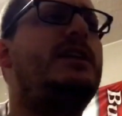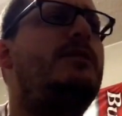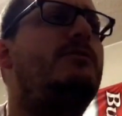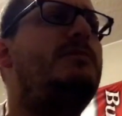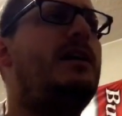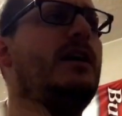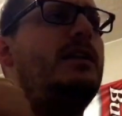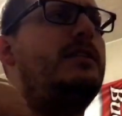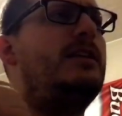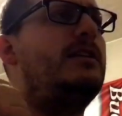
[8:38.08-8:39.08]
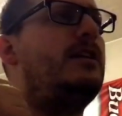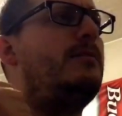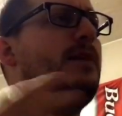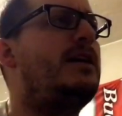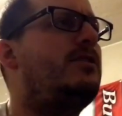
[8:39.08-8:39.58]
stay with me. I think
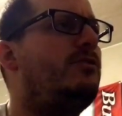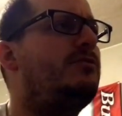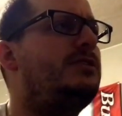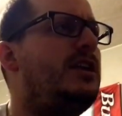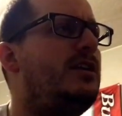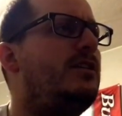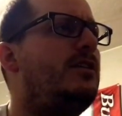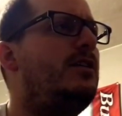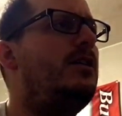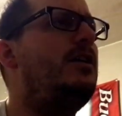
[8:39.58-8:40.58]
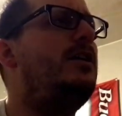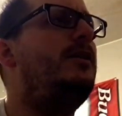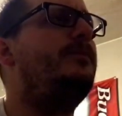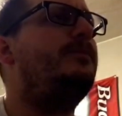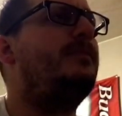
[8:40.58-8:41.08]
Michael was here,
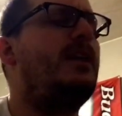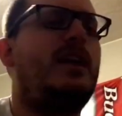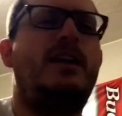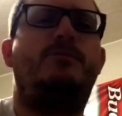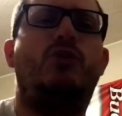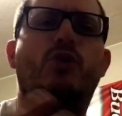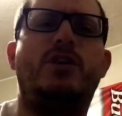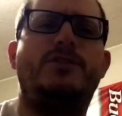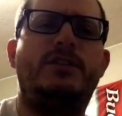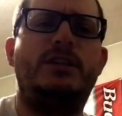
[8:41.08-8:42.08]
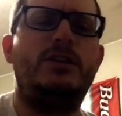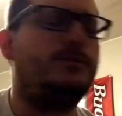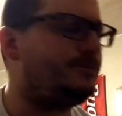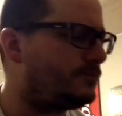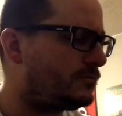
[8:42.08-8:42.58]
kind of brokered the
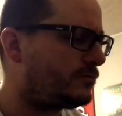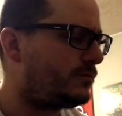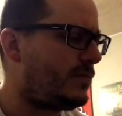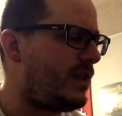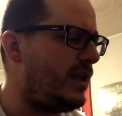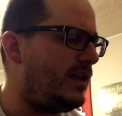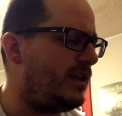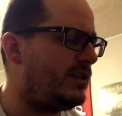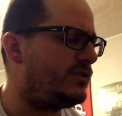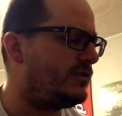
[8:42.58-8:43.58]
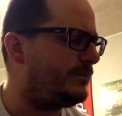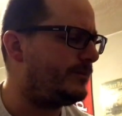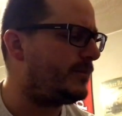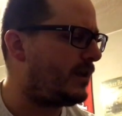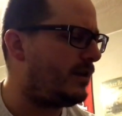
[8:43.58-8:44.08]
deal. He
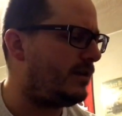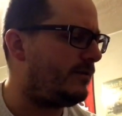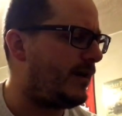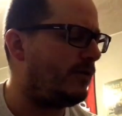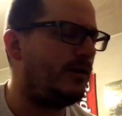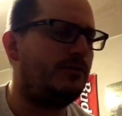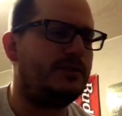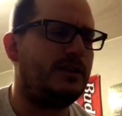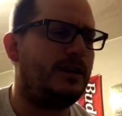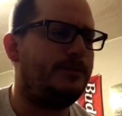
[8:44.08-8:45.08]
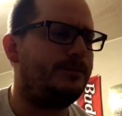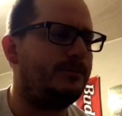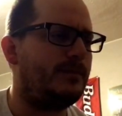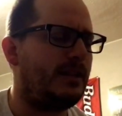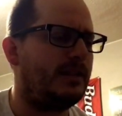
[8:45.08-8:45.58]
found out
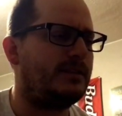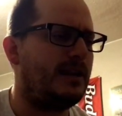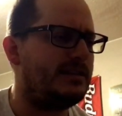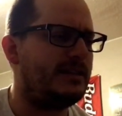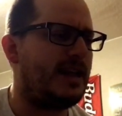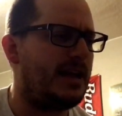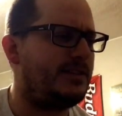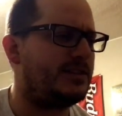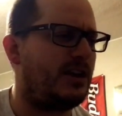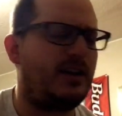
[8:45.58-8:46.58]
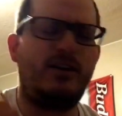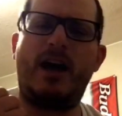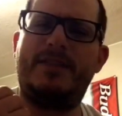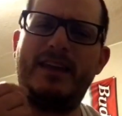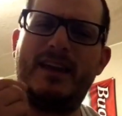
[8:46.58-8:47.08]
that Tyson had this card.
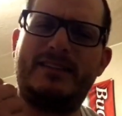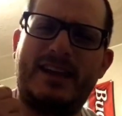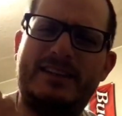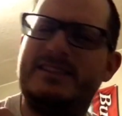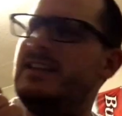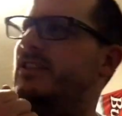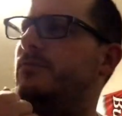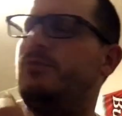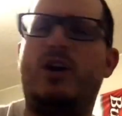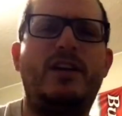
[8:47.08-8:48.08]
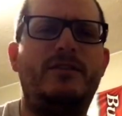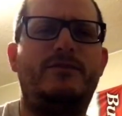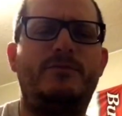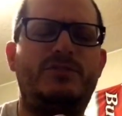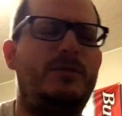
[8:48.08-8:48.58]
I think Tyson either bought it
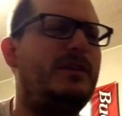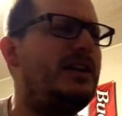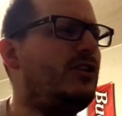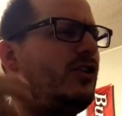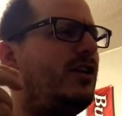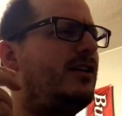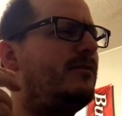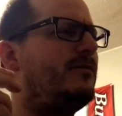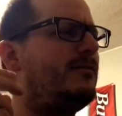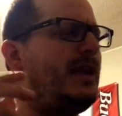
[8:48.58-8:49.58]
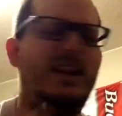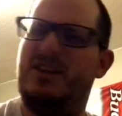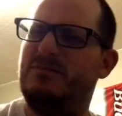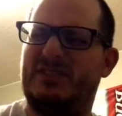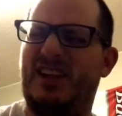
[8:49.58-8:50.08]
from somebody or hit it
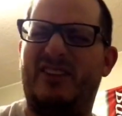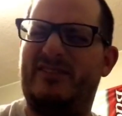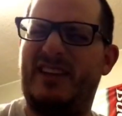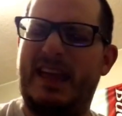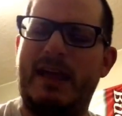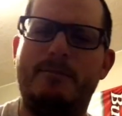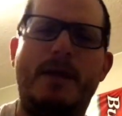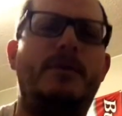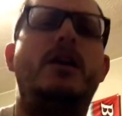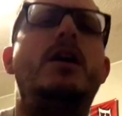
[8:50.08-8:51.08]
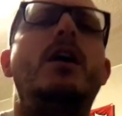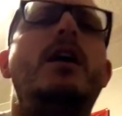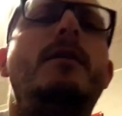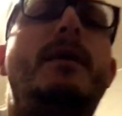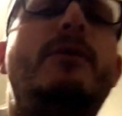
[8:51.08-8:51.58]
himself. I can't remember. But